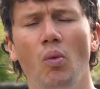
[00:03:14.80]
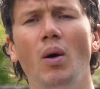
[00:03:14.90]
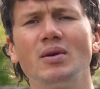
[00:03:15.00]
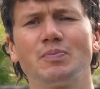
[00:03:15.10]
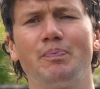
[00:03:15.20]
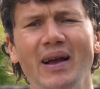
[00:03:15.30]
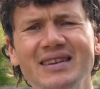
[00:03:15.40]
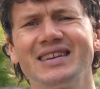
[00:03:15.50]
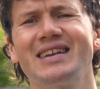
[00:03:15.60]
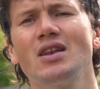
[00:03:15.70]
Well, it's
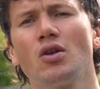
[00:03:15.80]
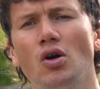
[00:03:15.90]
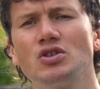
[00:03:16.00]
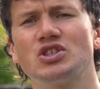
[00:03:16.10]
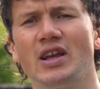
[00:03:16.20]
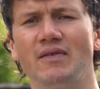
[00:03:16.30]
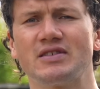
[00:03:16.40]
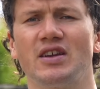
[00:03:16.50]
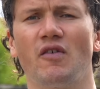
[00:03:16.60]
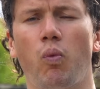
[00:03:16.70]
basically
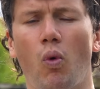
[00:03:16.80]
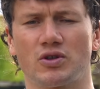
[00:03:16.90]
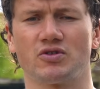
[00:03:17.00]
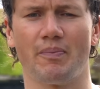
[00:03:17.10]
longevity of water